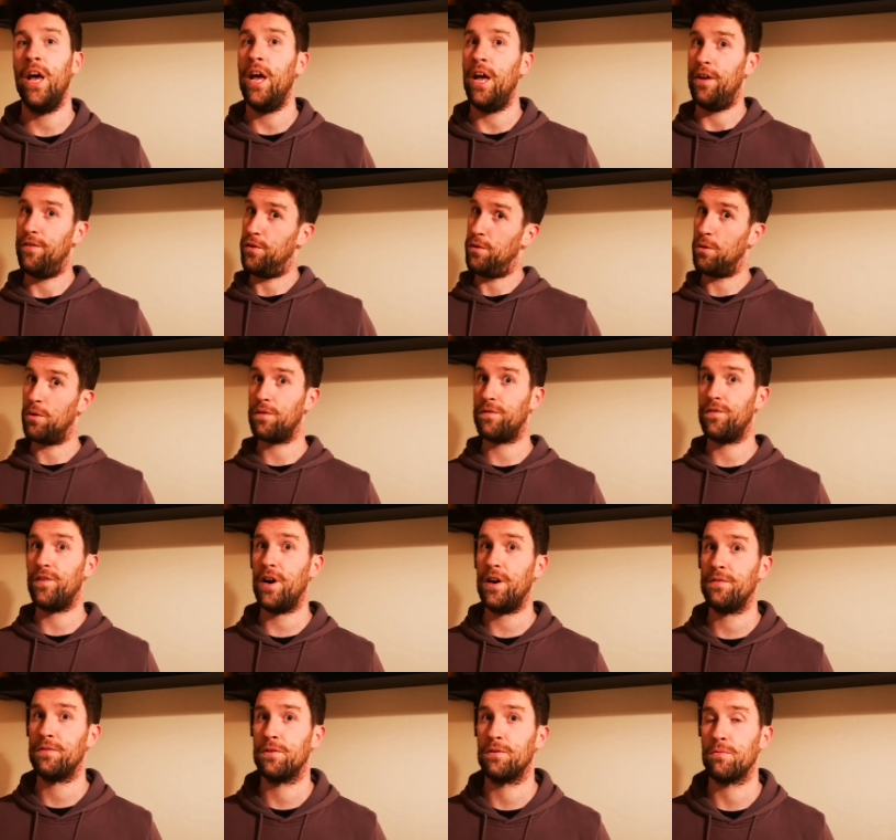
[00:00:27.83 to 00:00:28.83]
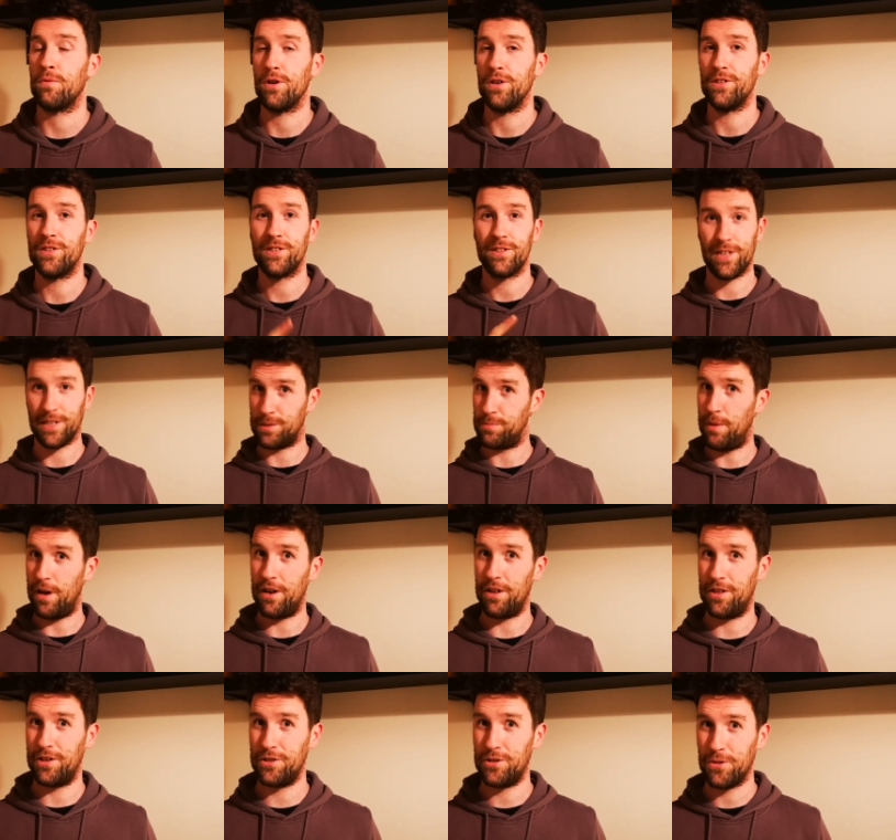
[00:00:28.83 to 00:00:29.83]
If you wrote 500 words, that's
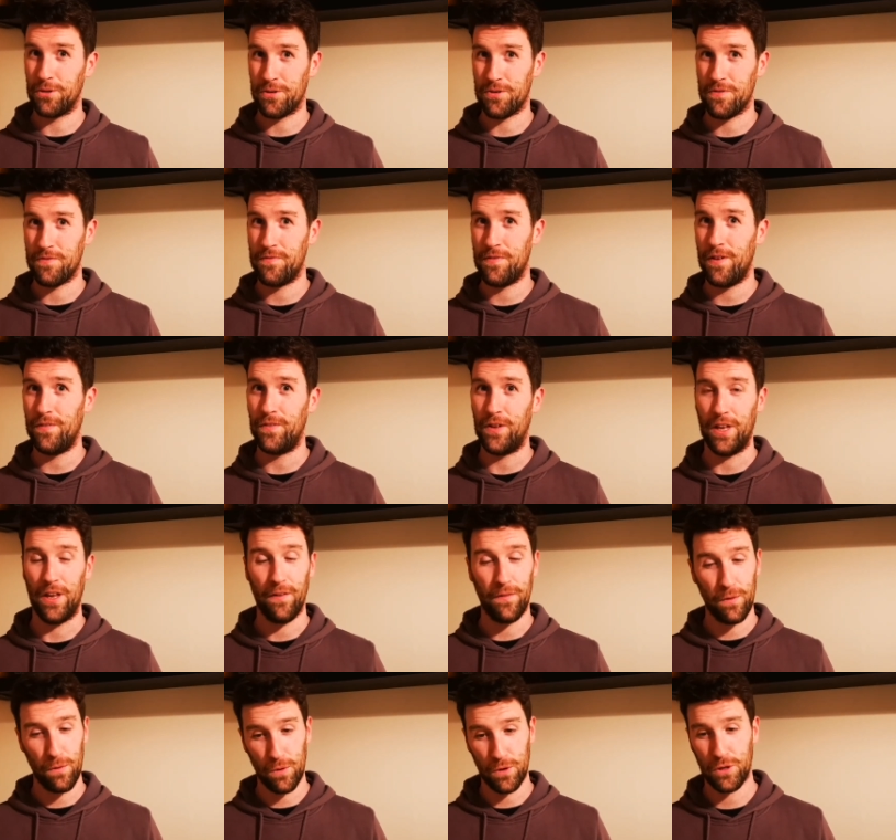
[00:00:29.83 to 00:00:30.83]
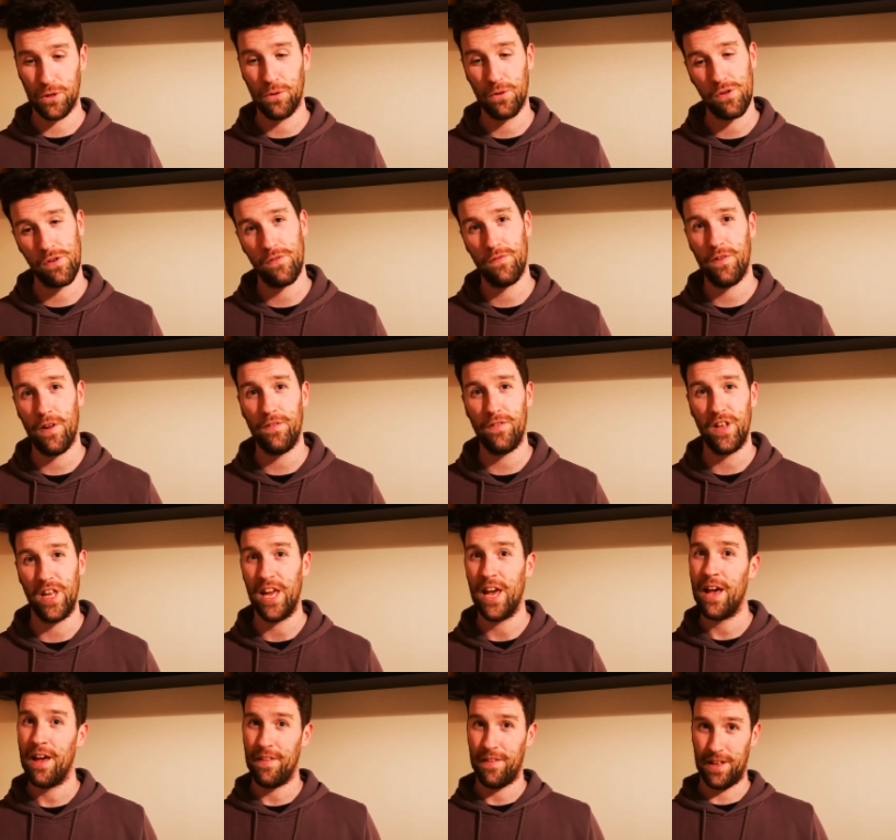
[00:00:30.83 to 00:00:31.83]
better than 250. If you wrote 250,
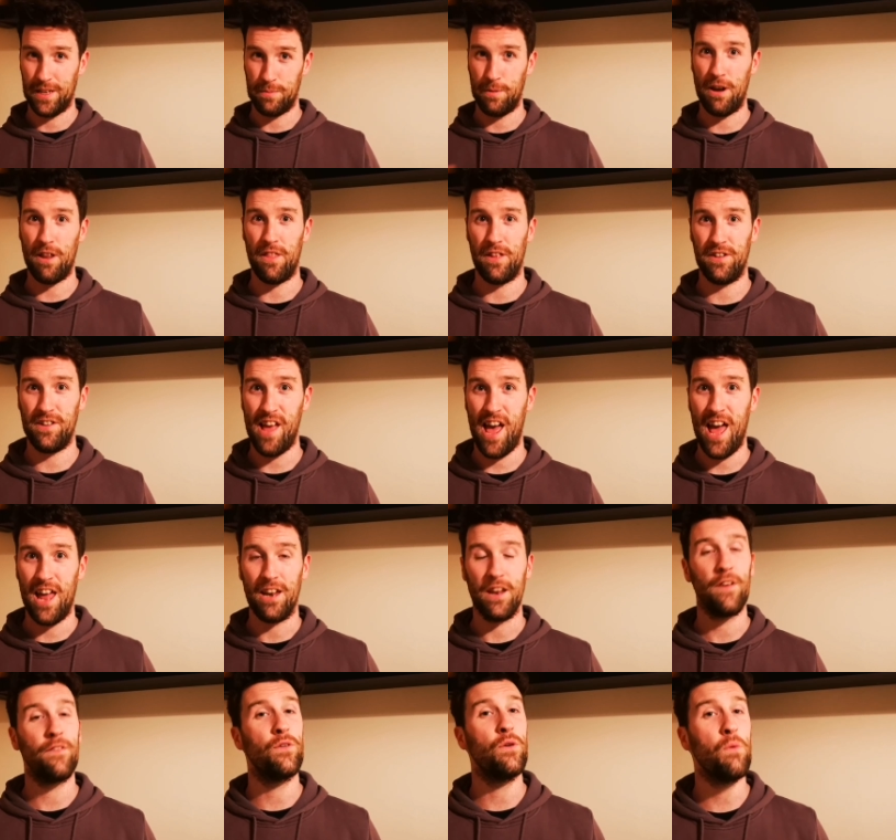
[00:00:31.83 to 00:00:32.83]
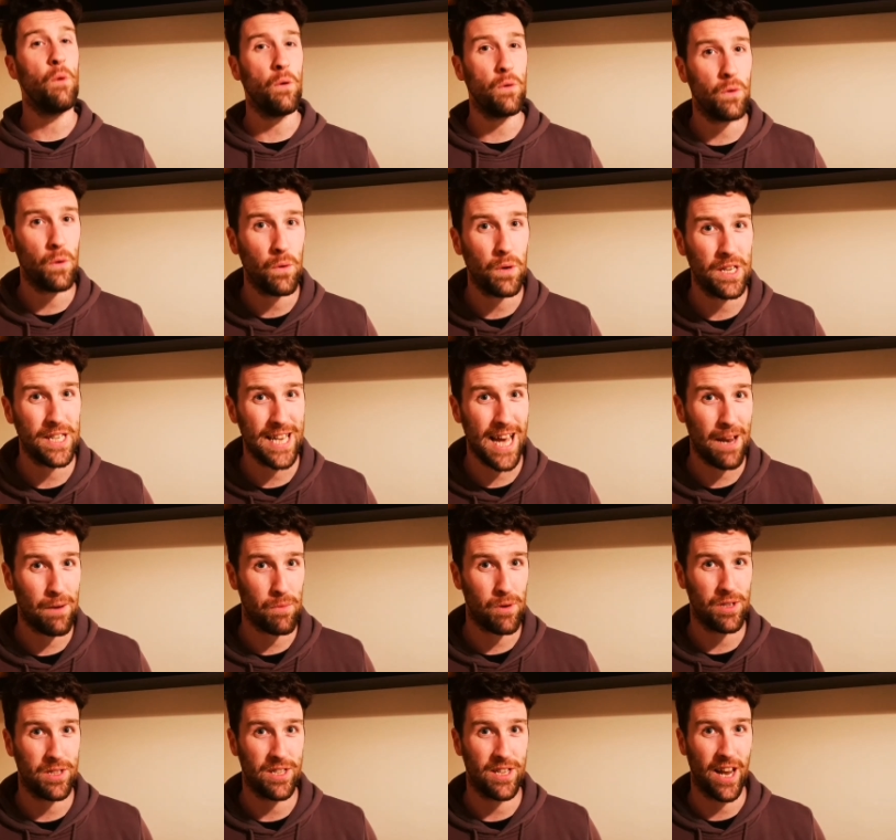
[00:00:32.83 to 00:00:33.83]
that's better than 10. If you wrote only 10
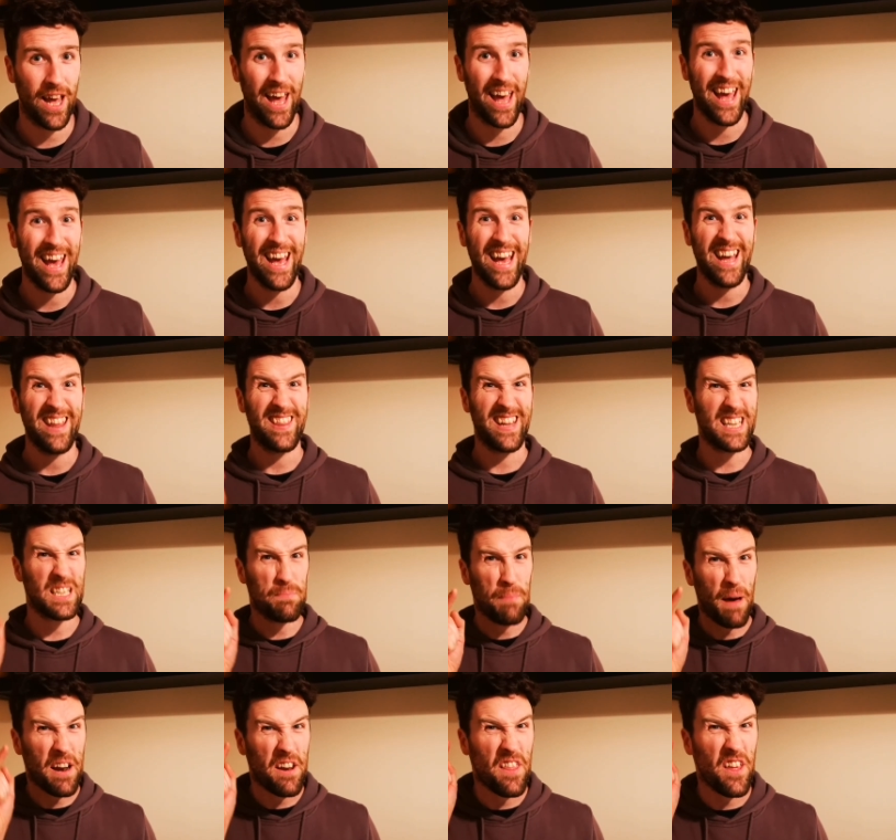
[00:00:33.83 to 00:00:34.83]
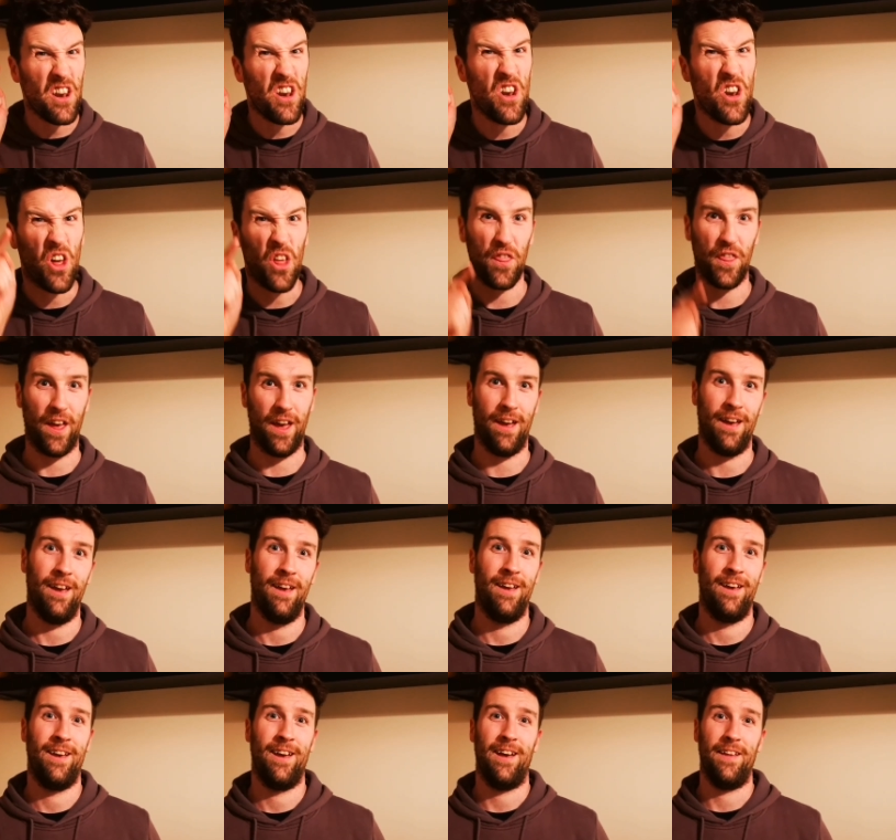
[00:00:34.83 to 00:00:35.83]
words today, that's better than nothing.
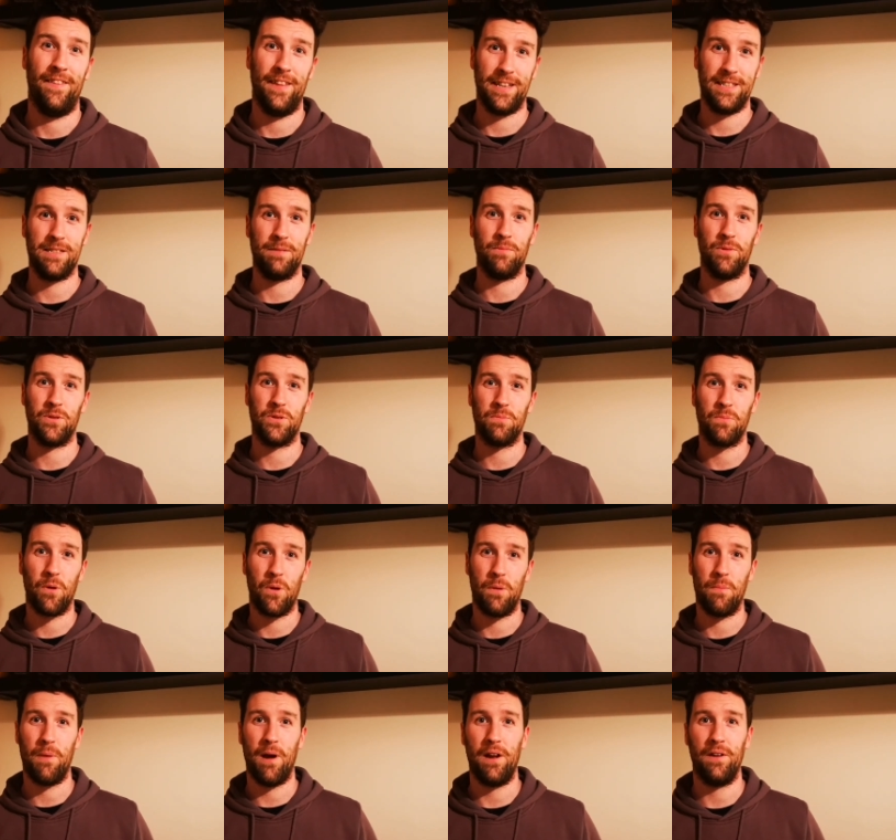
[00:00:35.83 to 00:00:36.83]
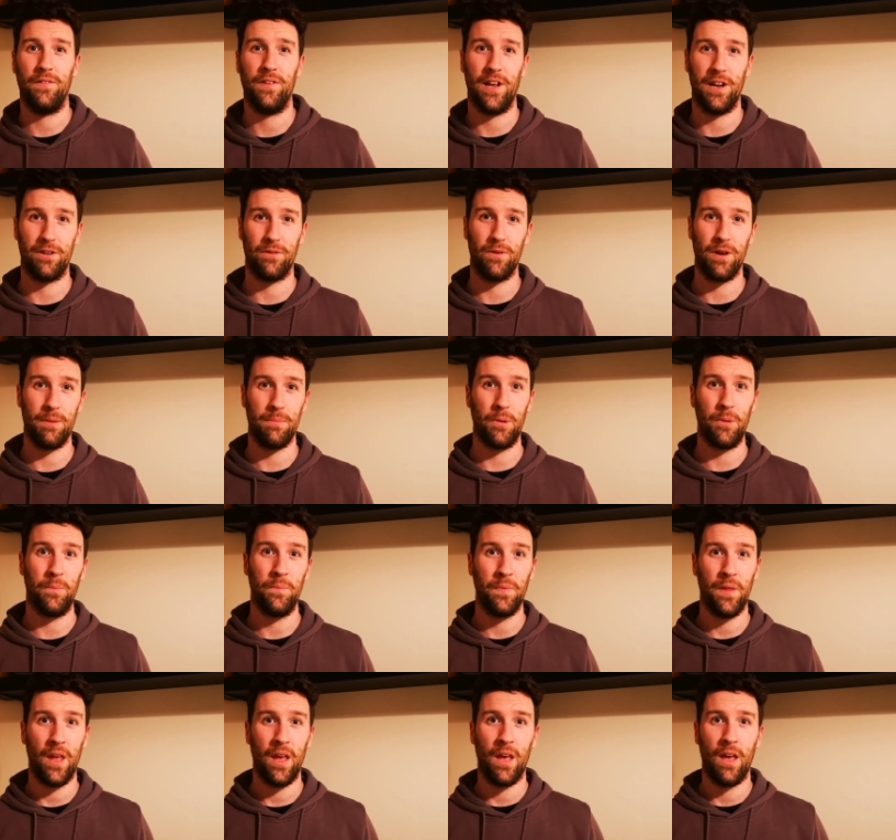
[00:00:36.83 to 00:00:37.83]
And that's the most important part of NaNoWriMo.
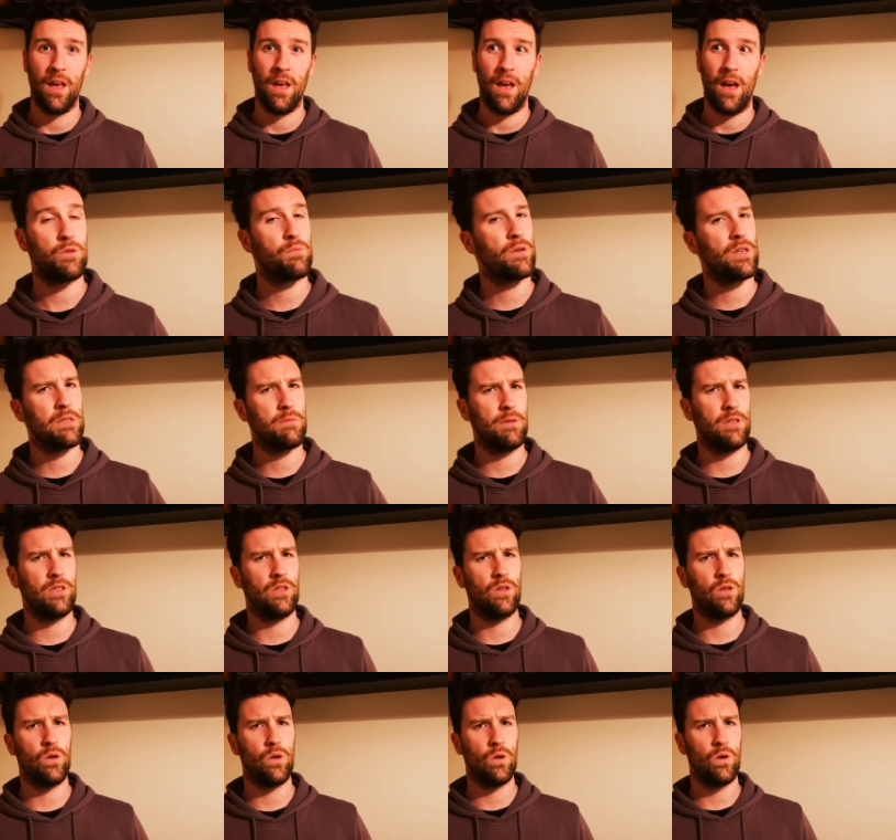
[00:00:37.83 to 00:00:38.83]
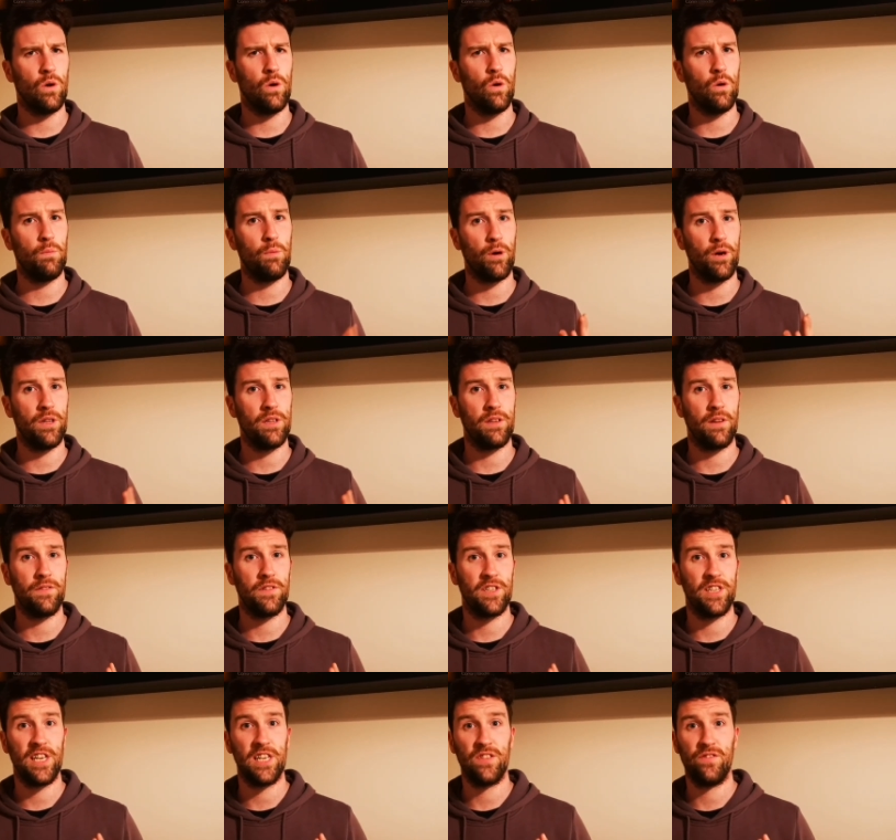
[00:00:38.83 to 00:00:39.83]
Which brings me to the whole point of
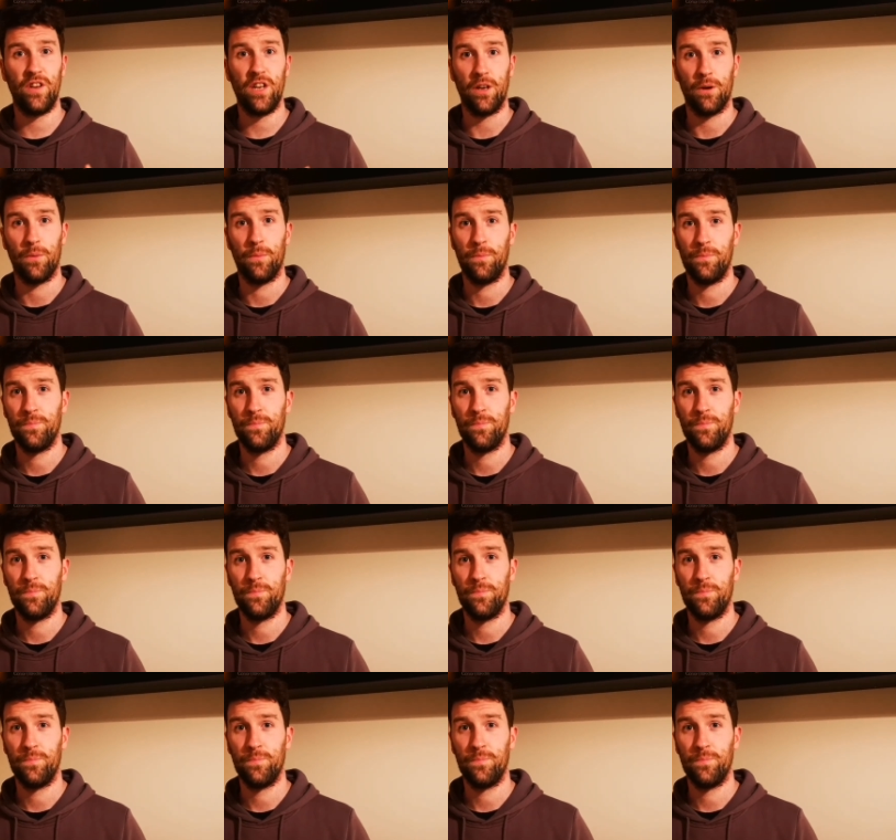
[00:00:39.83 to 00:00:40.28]
today's video.